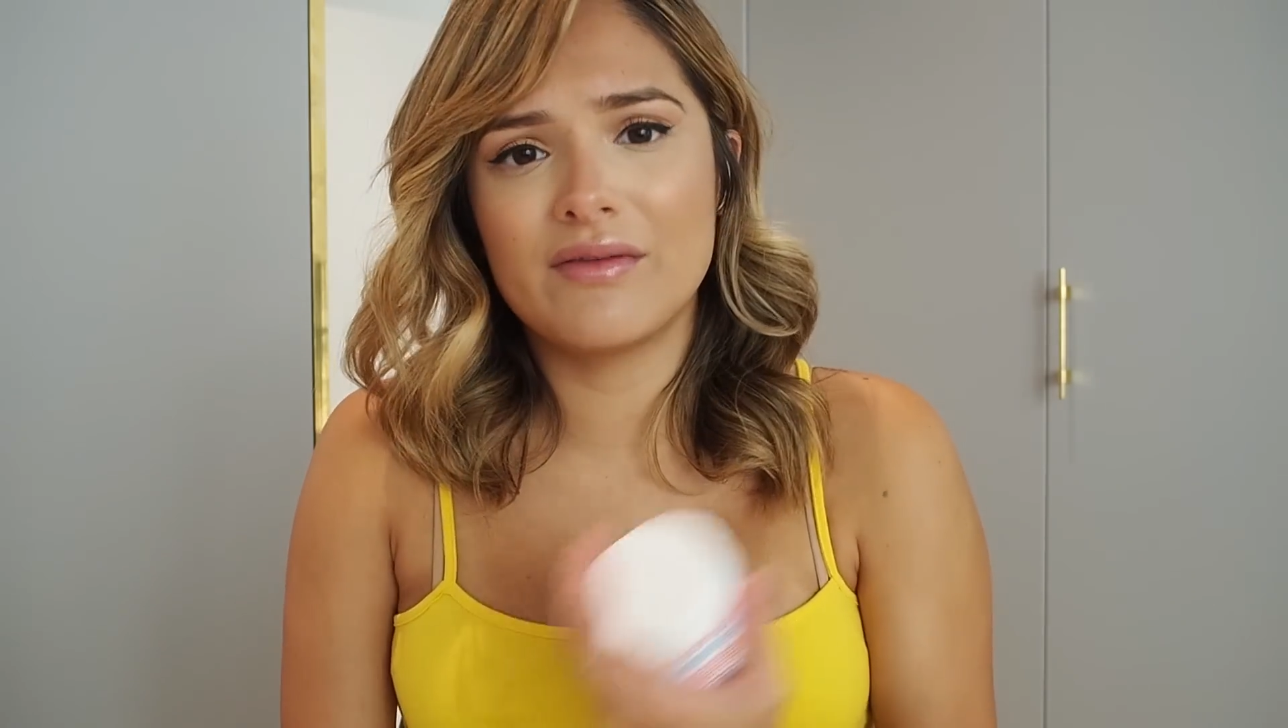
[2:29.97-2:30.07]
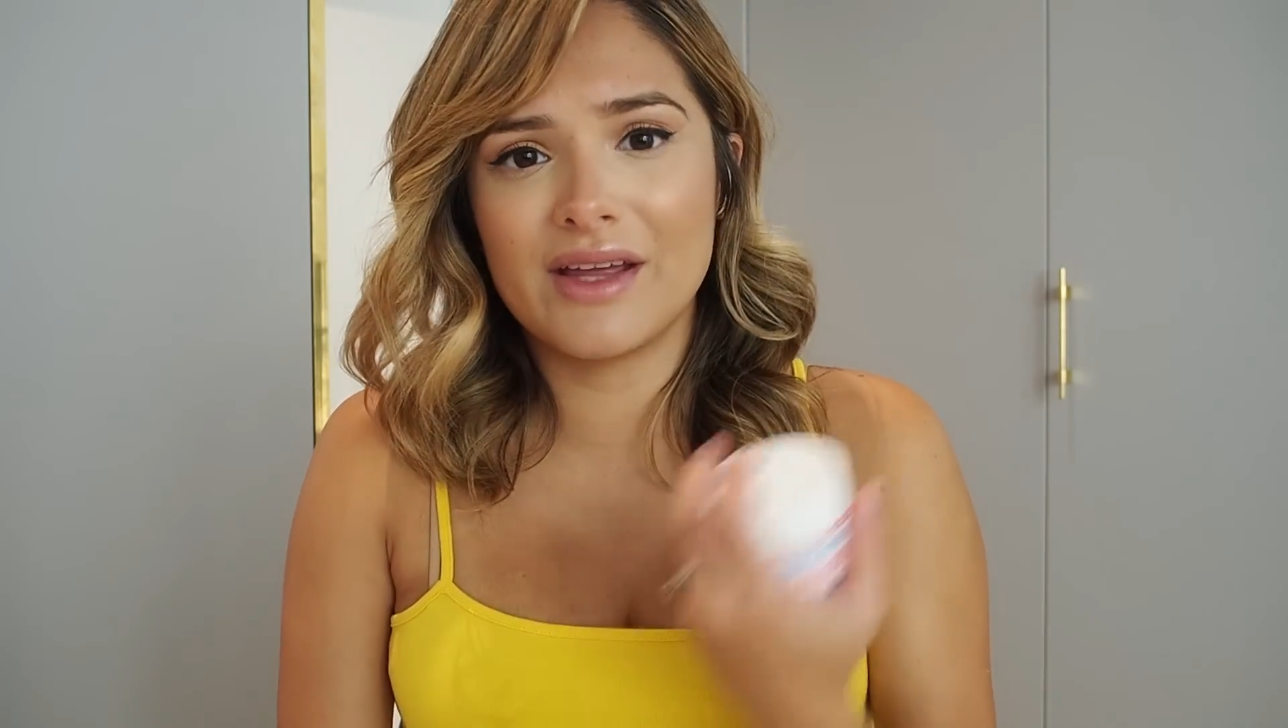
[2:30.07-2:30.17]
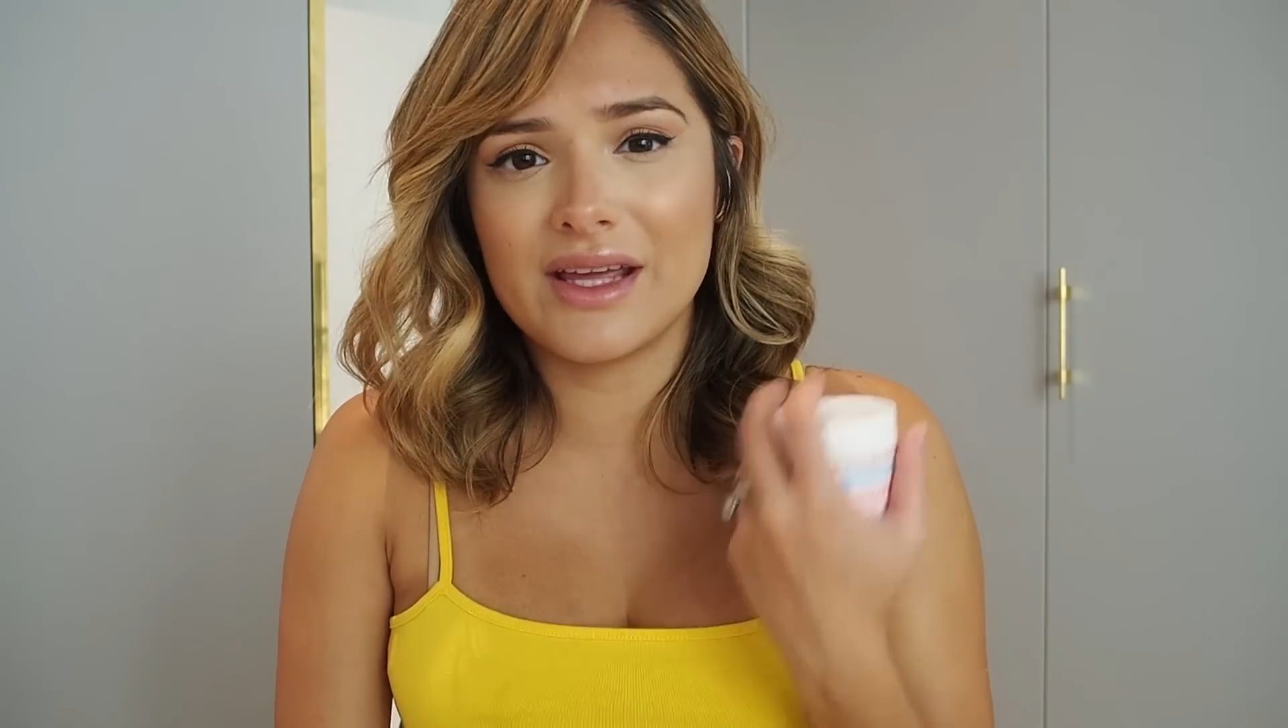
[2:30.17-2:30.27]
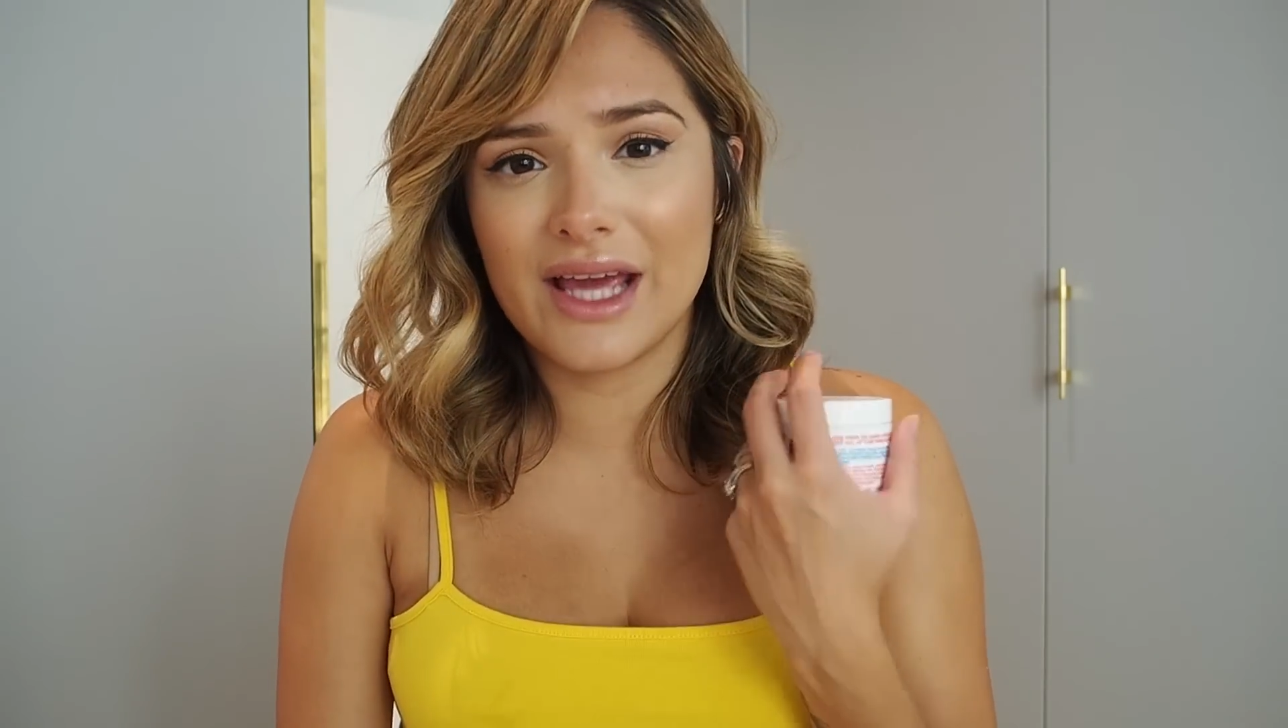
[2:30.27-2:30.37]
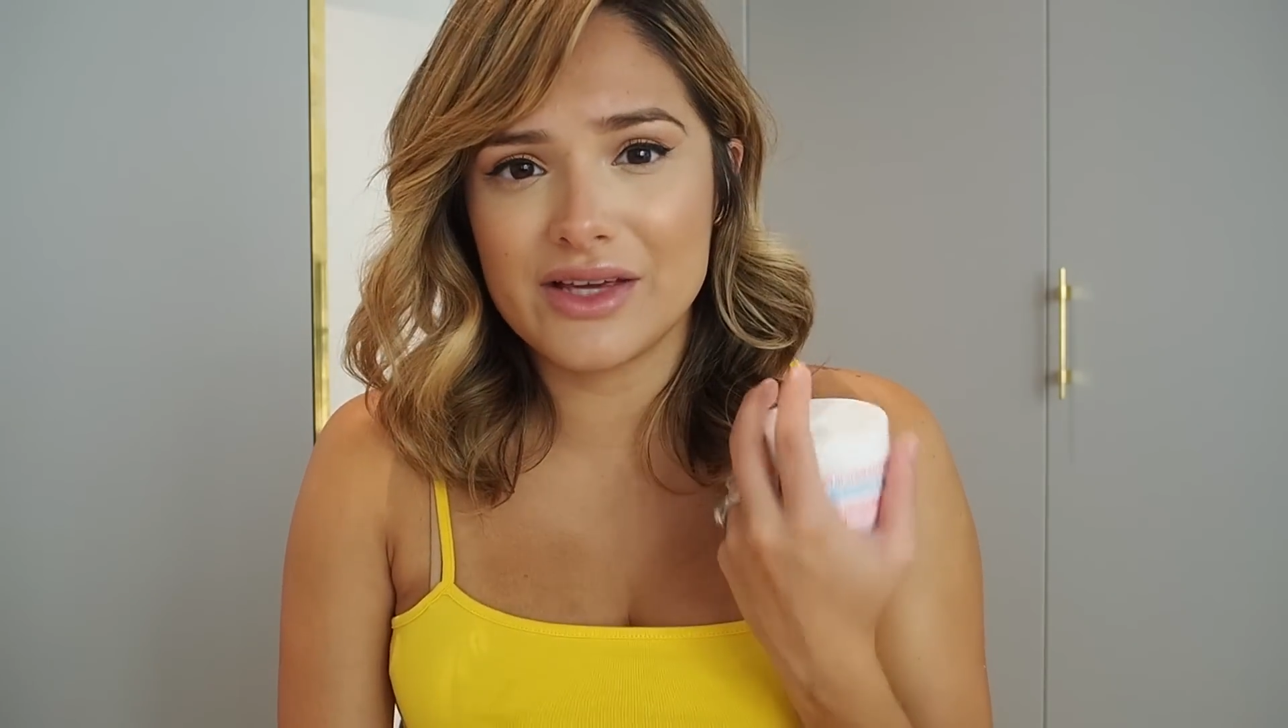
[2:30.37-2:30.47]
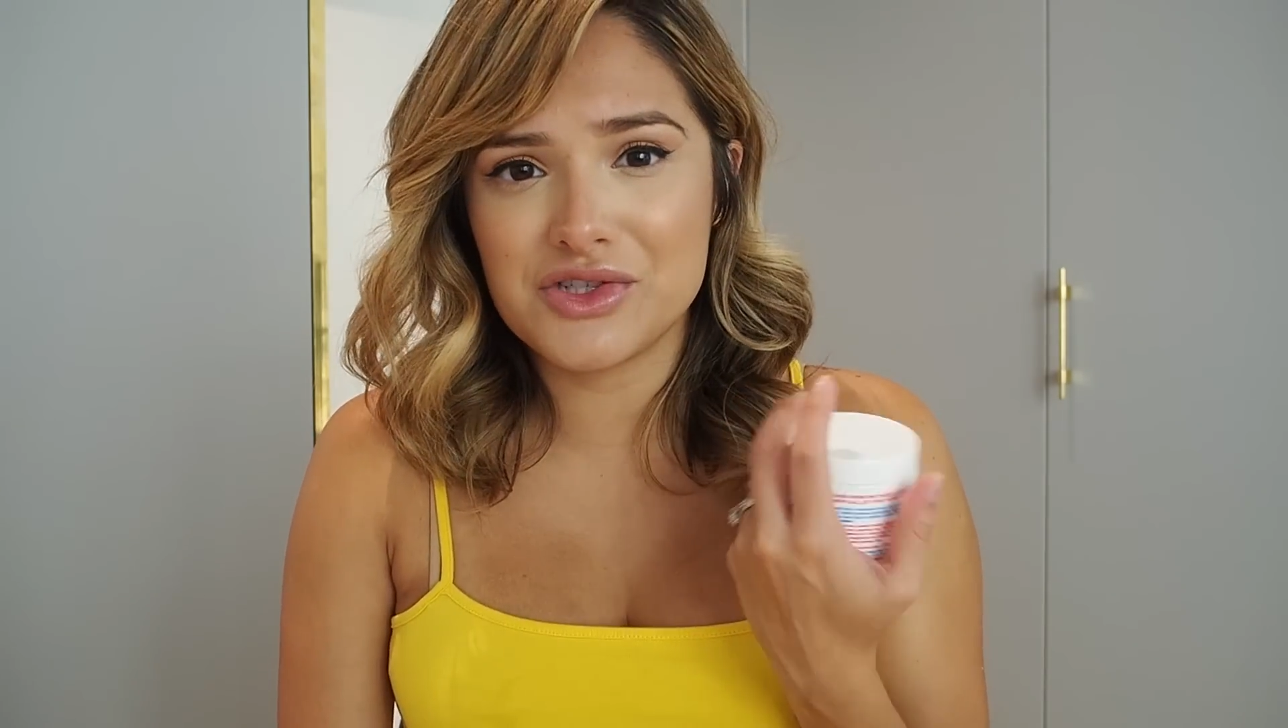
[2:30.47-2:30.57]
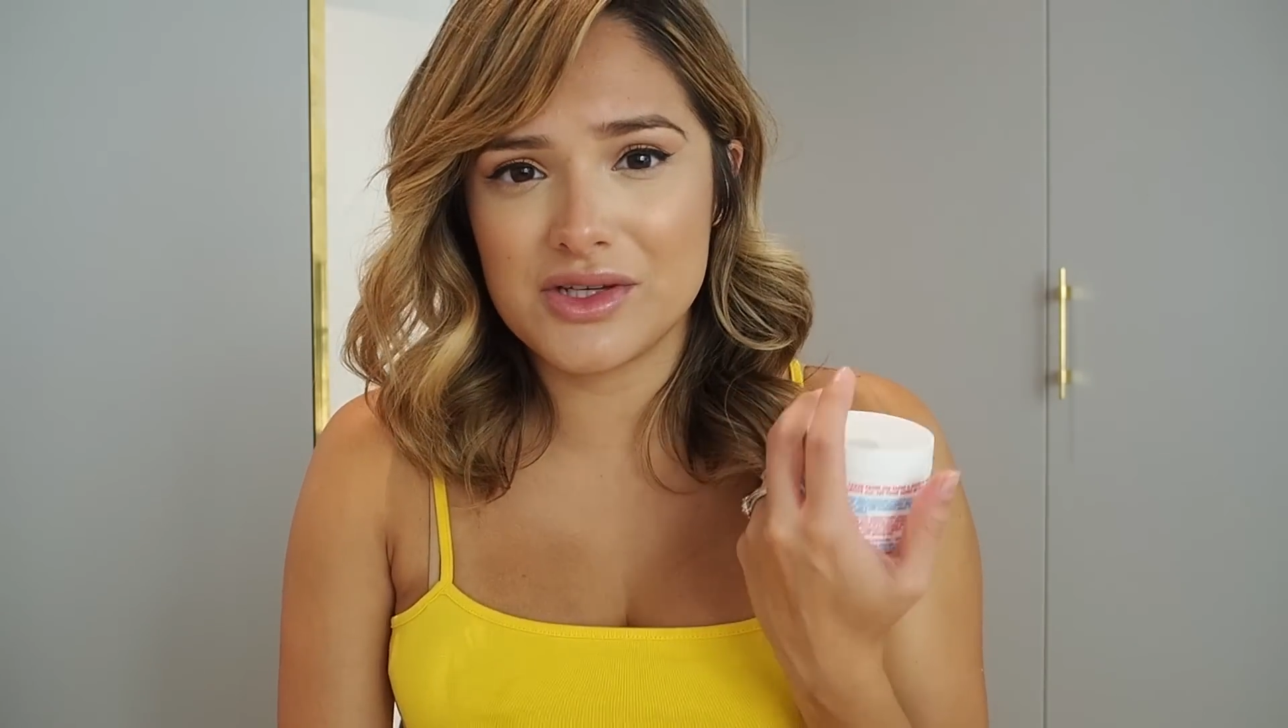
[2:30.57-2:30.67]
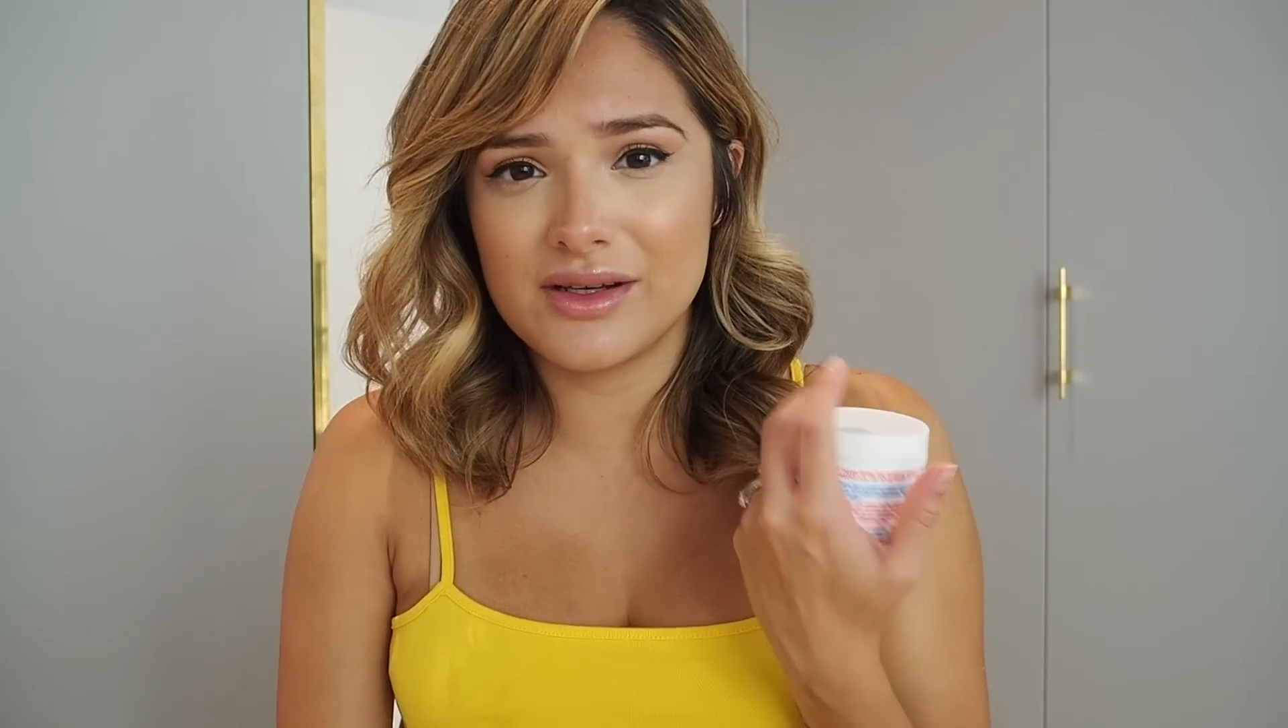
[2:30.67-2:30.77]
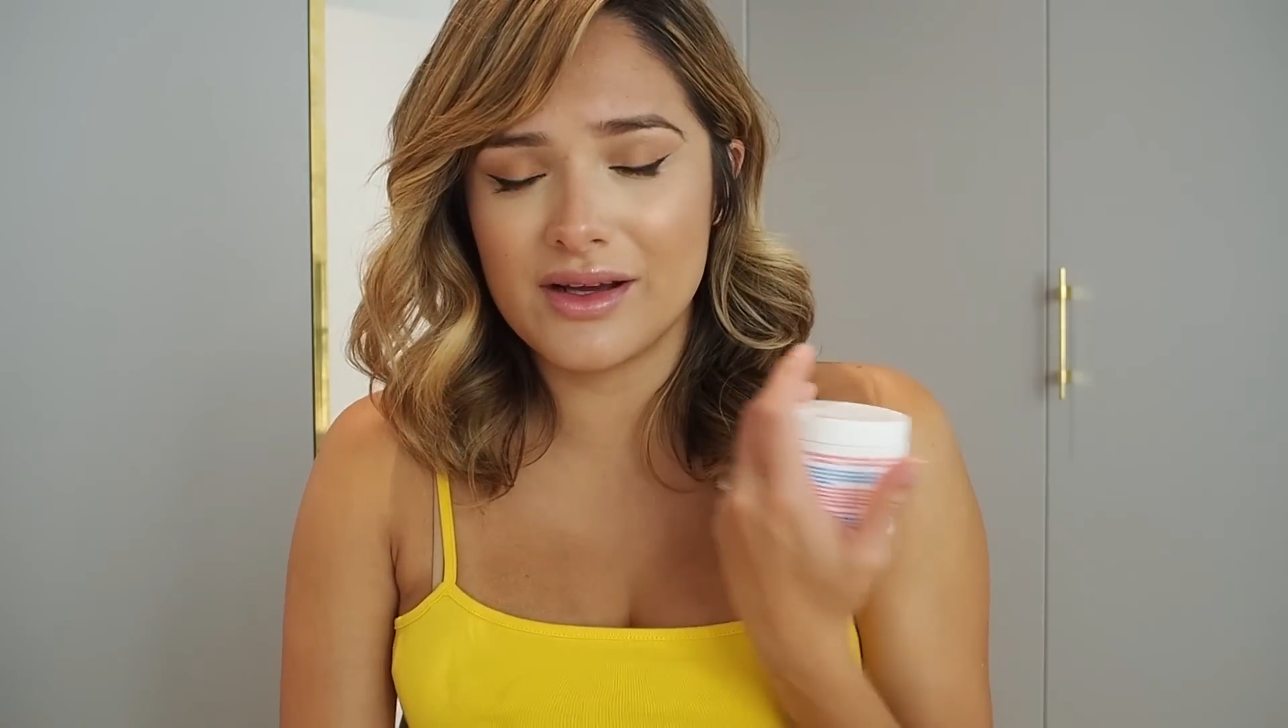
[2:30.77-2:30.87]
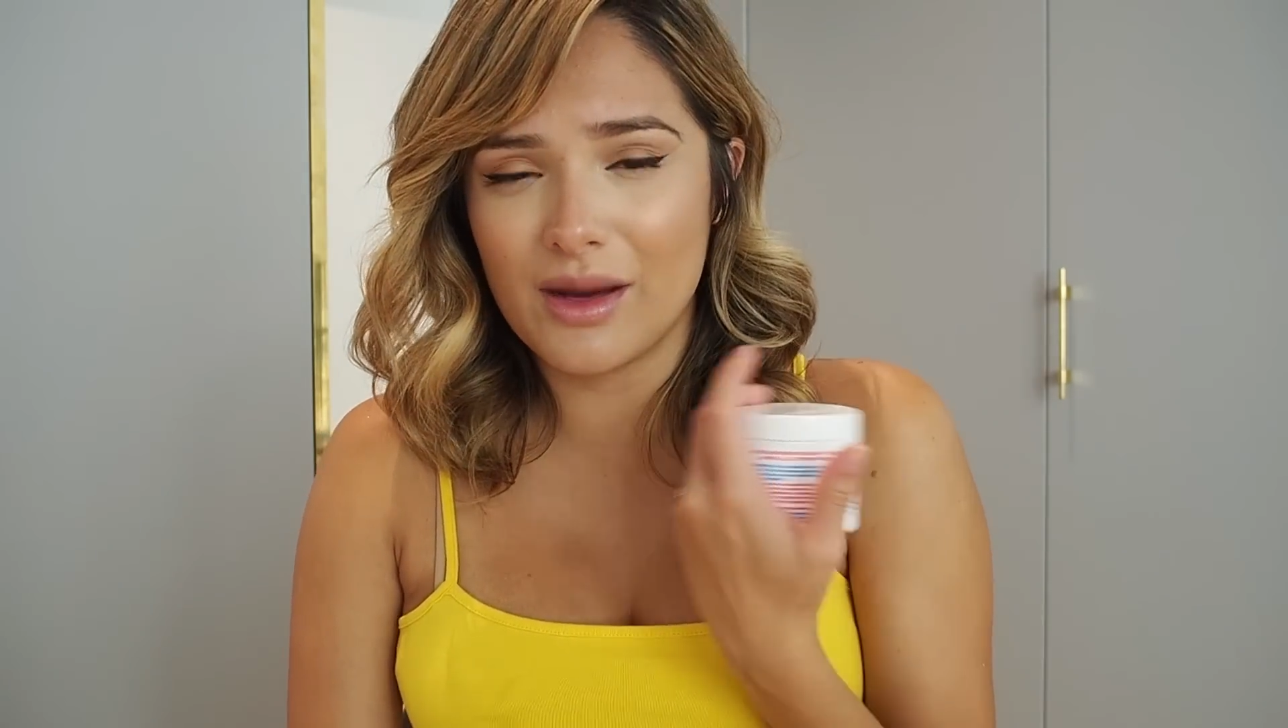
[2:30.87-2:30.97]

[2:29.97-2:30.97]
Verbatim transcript: vacation a